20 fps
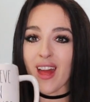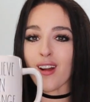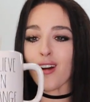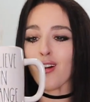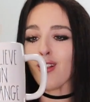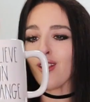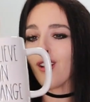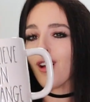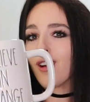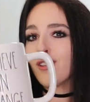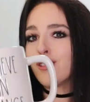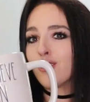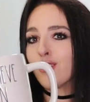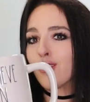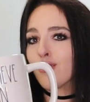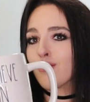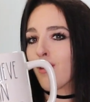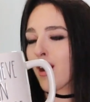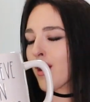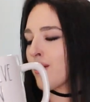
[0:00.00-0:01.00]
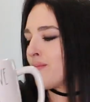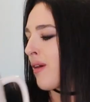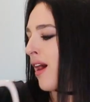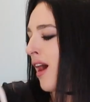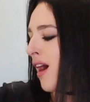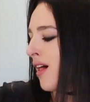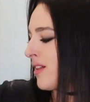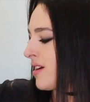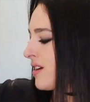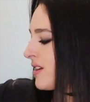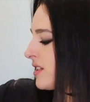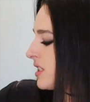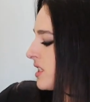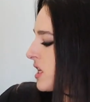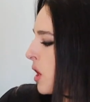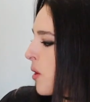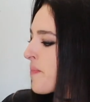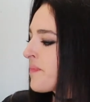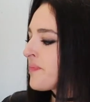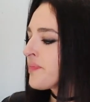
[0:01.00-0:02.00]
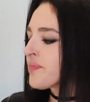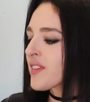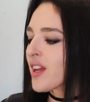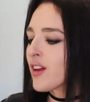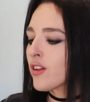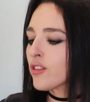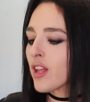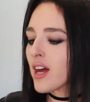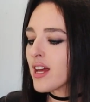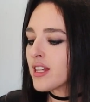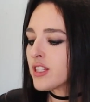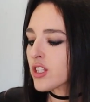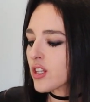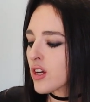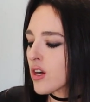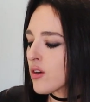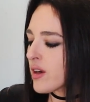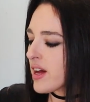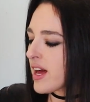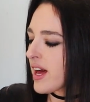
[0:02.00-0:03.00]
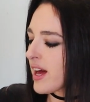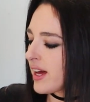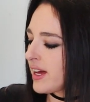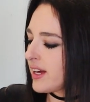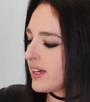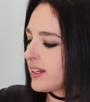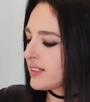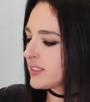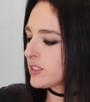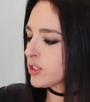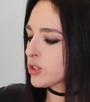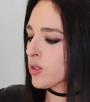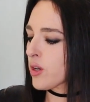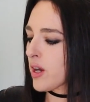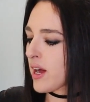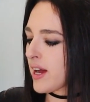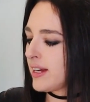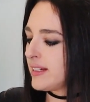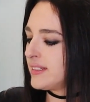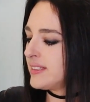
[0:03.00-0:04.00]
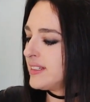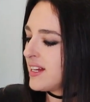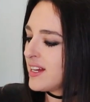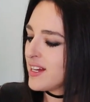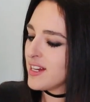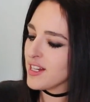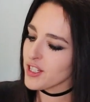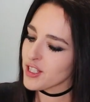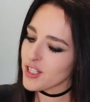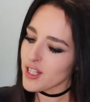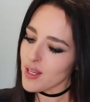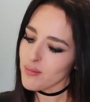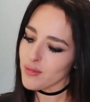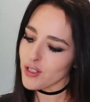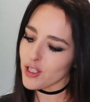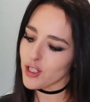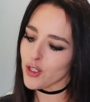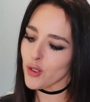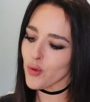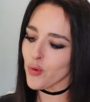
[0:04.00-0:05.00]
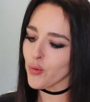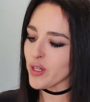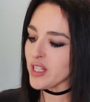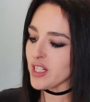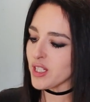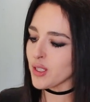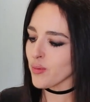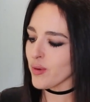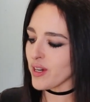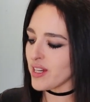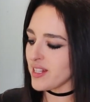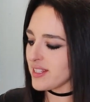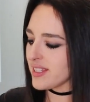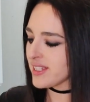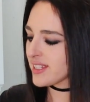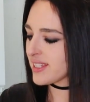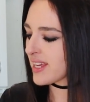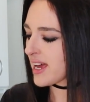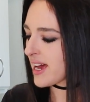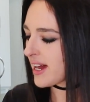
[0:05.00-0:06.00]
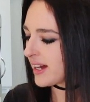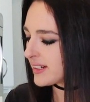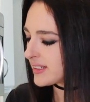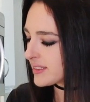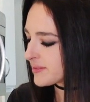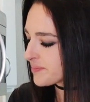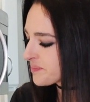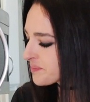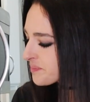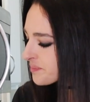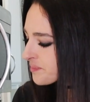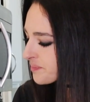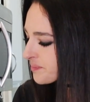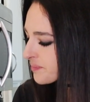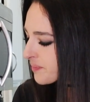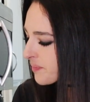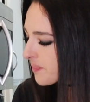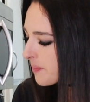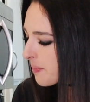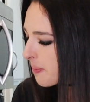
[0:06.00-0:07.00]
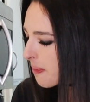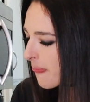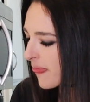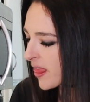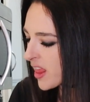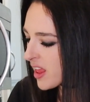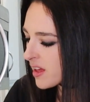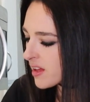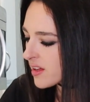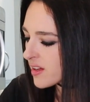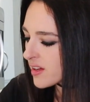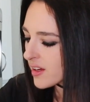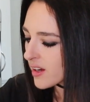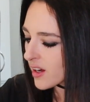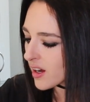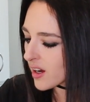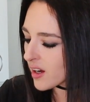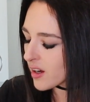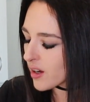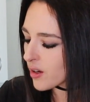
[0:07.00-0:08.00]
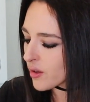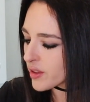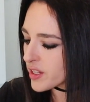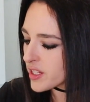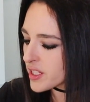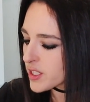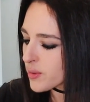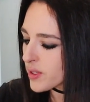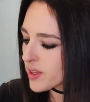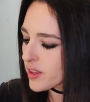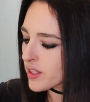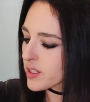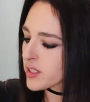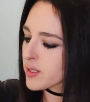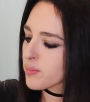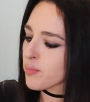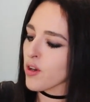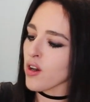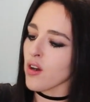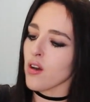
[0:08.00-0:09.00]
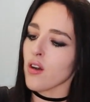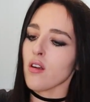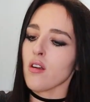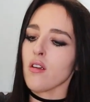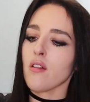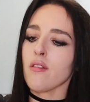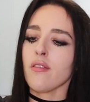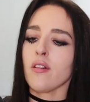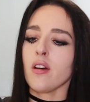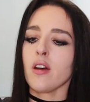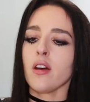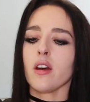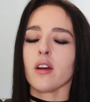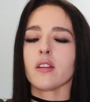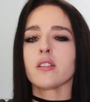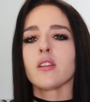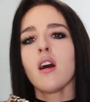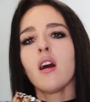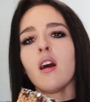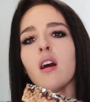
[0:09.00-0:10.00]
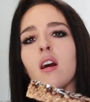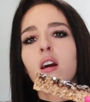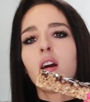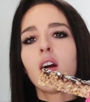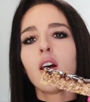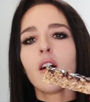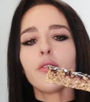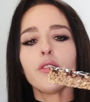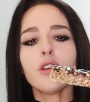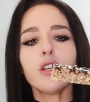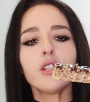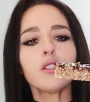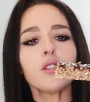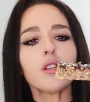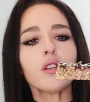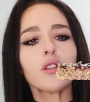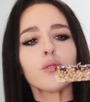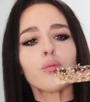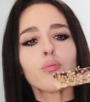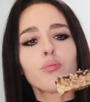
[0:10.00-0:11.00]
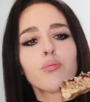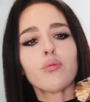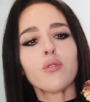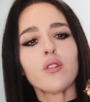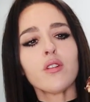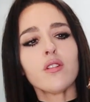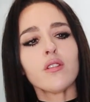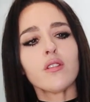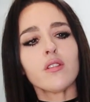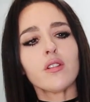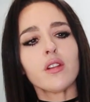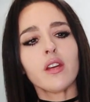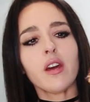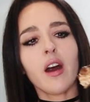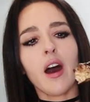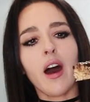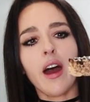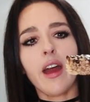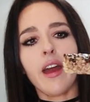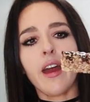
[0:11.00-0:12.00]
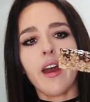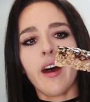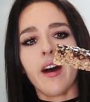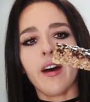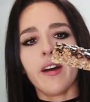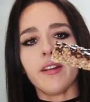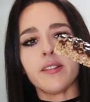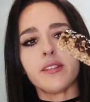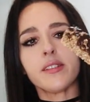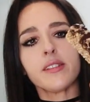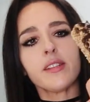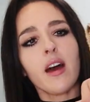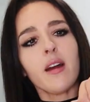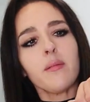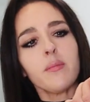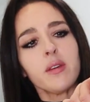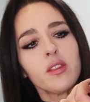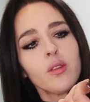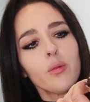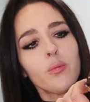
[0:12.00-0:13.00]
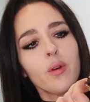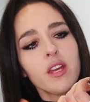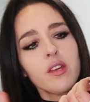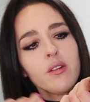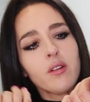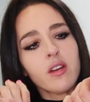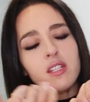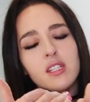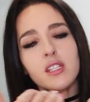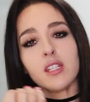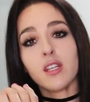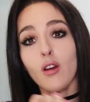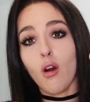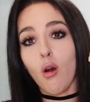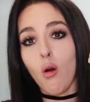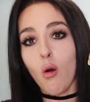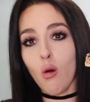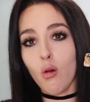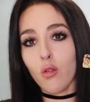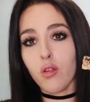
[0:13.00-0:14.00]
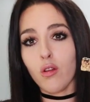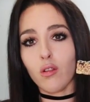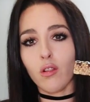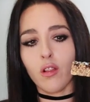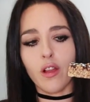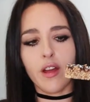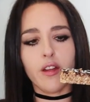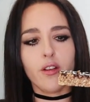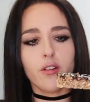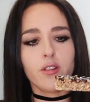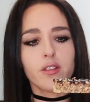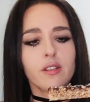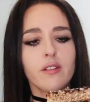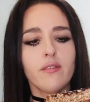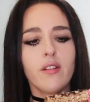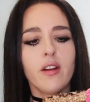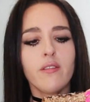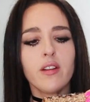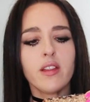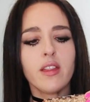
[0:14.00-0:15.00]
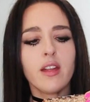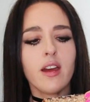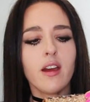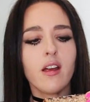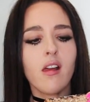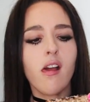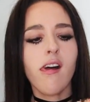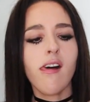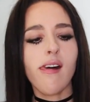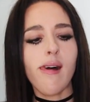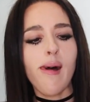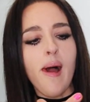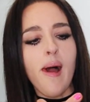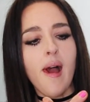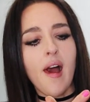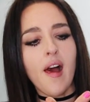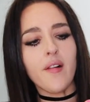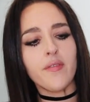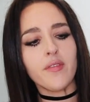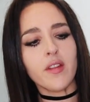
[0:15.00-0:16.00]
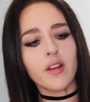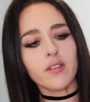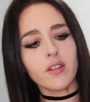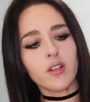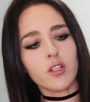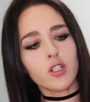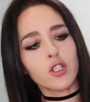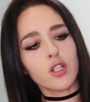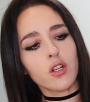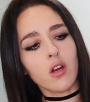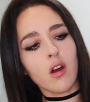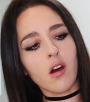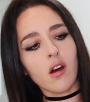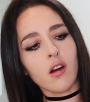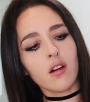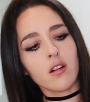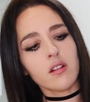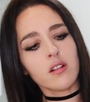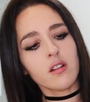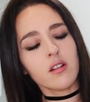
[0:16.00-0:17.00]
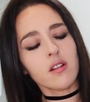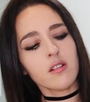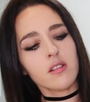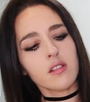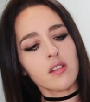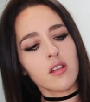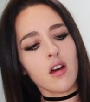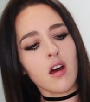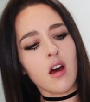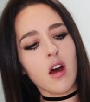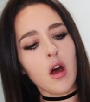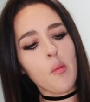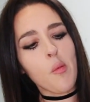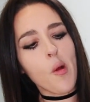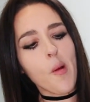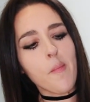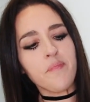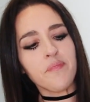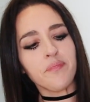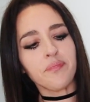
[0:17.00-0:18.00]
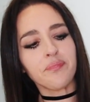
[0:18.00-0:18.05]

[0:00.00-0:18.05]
Cleansing my palate. Let's go ahead and try some sweet ones now. Oh, this one looks perfect. Oh, this looks really high end. I mean, the way you could see all the layers of everything and then the chocolate on top.